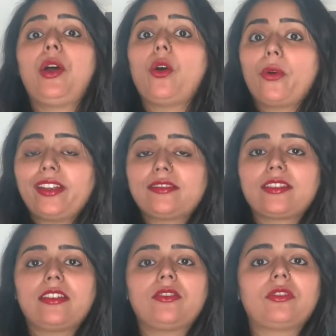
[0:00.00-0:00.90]
poets
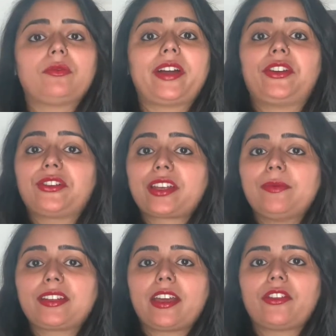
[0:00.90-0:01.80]
and writers
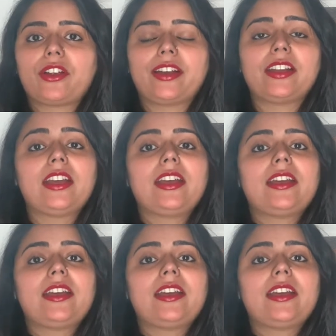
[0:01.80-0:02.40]
come together and